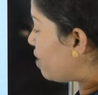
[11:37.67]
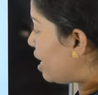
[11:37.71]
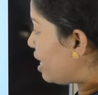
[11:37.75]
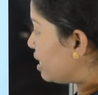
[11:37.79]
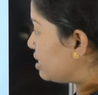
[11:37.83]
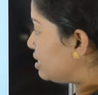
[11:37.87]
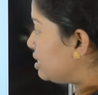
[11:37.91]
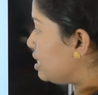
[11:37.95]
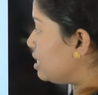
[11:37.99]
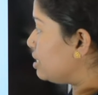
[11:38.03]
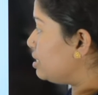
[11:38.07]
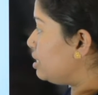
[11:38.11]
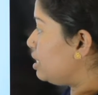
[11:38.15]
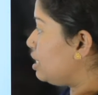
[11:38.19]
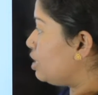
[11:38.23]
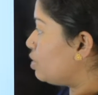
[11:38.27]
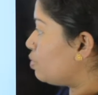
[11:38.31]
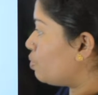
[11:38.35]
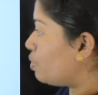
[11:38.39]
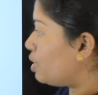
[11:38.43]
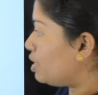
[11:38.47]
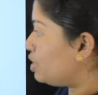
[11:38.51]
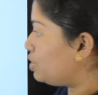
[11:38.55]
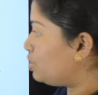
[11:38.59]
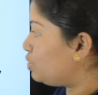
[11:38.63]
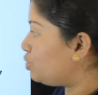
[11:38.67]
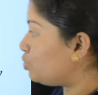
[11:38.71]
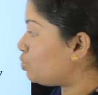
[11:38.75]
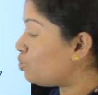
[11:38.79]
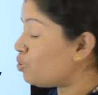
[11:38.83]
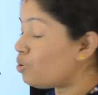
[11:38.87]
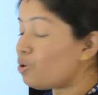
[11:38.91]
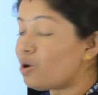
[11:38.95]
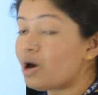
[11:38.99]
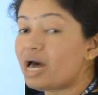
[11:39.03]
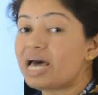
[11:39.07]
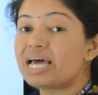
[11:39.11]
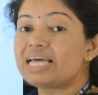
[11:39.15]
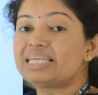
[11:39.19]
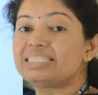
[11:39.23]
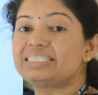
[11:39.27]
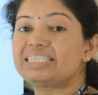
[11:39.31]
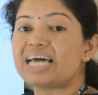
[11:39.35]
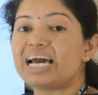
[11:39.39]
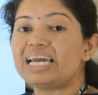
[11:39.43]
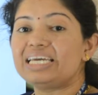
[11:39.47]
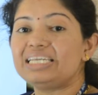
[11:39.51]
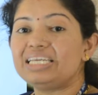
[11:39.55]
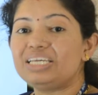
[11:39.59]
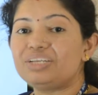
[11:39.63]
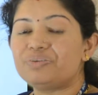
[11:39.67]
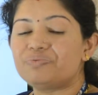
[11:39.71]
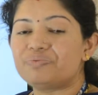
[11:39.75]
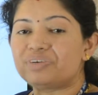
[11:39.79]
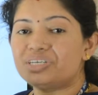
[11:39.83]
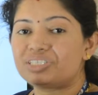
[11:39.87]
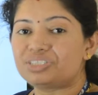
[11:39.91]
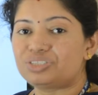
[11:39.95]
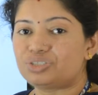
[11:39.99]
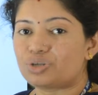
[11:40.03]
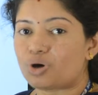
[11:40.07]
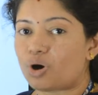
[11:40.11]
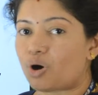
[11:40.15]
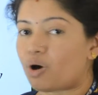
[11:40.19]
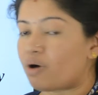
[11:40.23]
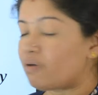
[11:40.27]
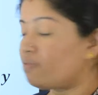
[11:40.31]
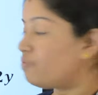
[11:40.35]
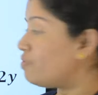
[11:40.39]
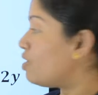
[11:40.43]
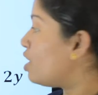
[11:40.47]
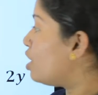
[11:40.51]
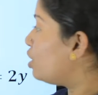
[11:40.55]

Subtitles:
x is equal to sine inverse of